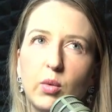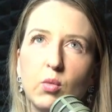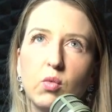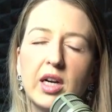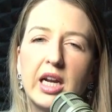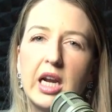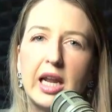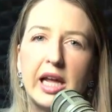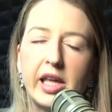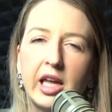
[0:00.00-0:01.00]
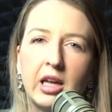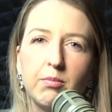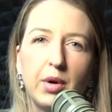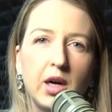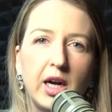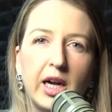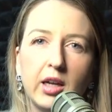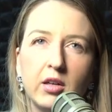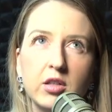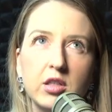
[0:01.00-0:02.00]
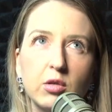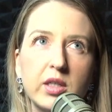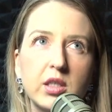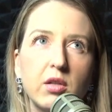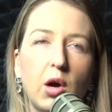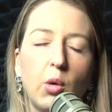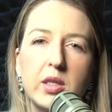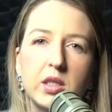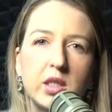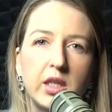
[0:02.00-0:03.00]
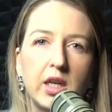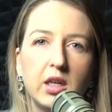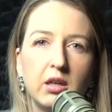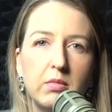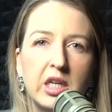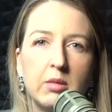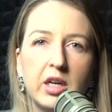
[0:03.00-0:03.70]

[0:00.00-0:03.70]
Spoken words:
Like, we're really lagging behind the rest of the OECD on many,